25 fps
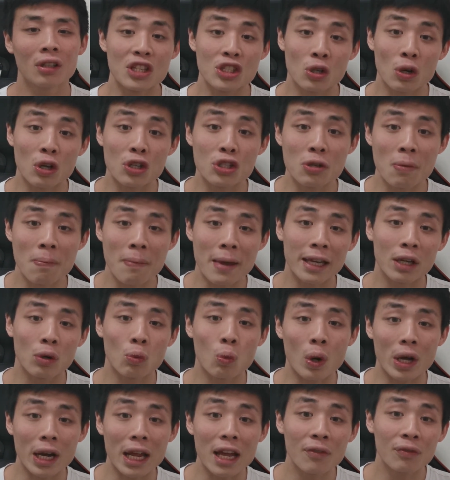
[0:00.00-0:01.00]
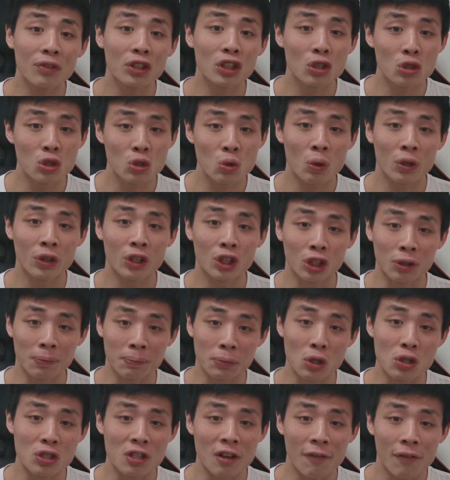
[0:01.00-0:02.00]
It's going to make whatever you do on the
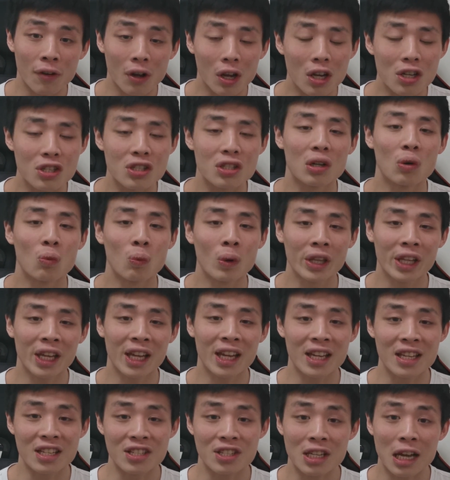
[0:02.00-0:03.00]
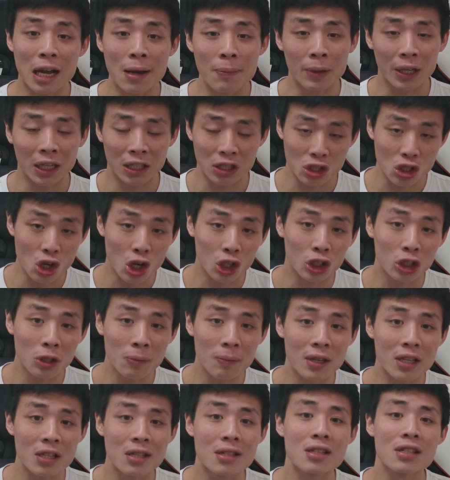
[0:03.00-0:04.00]
computer faster, whether it is typing in
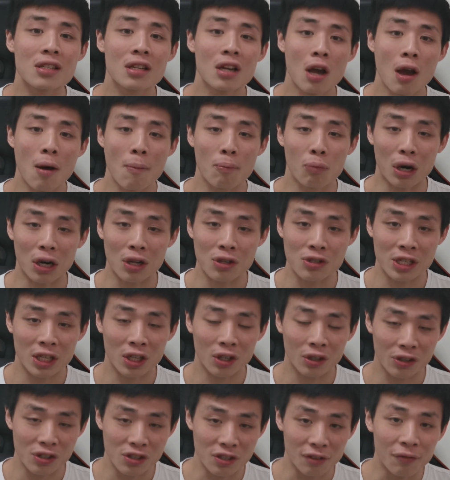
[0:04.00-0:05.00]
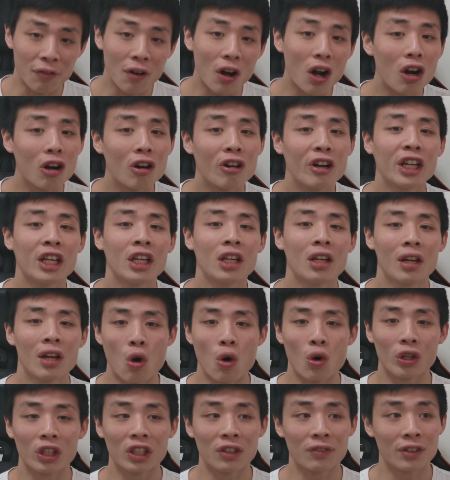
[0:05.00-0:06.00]
documents, browsing on Safari,
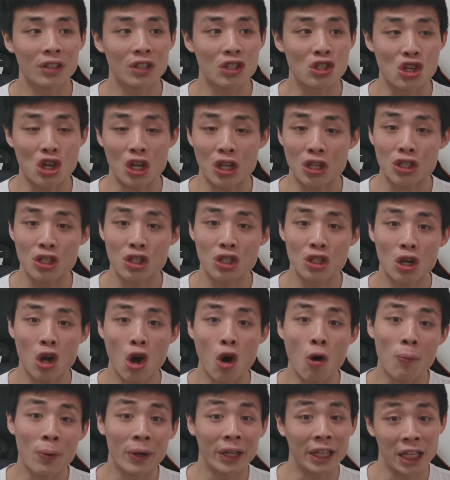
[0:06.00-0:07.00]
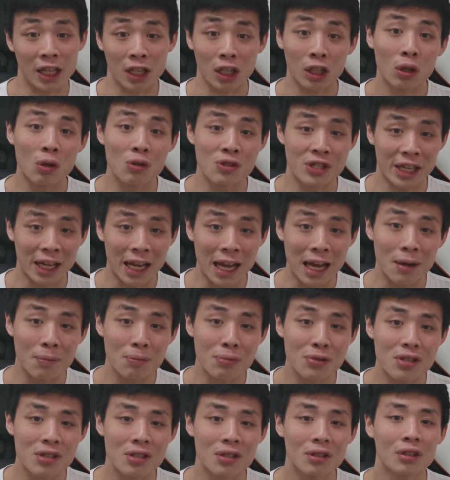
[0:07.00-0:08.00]
or even just opening and closing
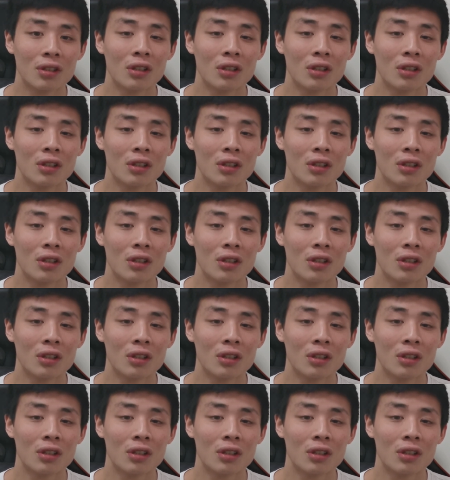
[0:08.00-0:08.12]
apps.